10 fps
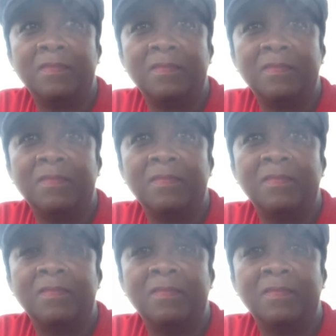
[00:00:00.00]

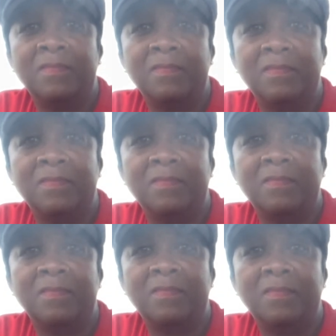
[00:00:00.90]

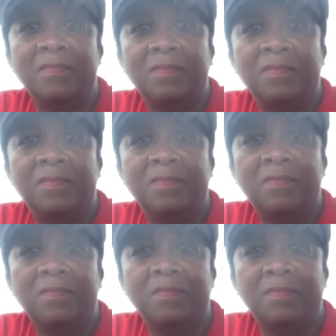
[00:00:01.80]

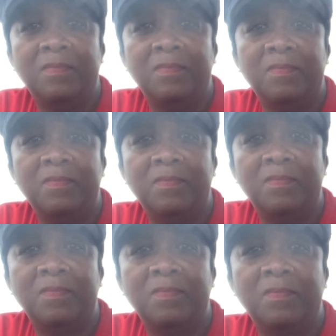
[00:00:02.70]

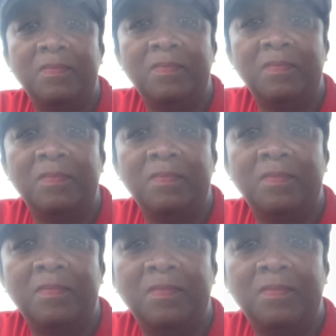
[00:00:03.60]

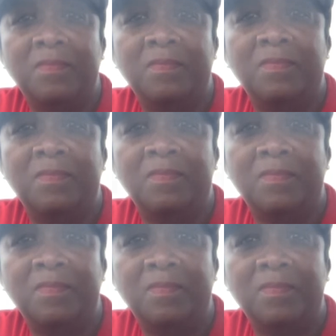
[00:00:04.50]

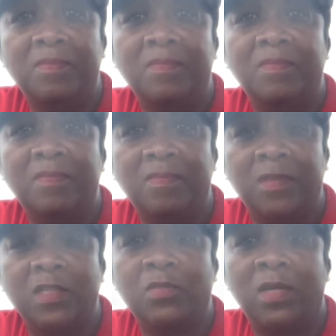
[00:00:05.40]

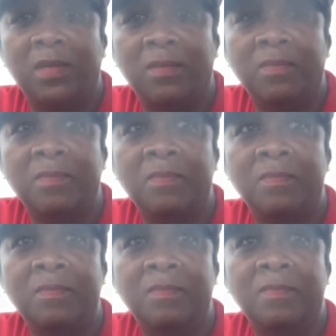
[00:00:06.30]

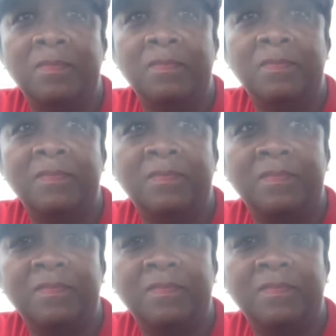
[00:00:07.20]
[no speech]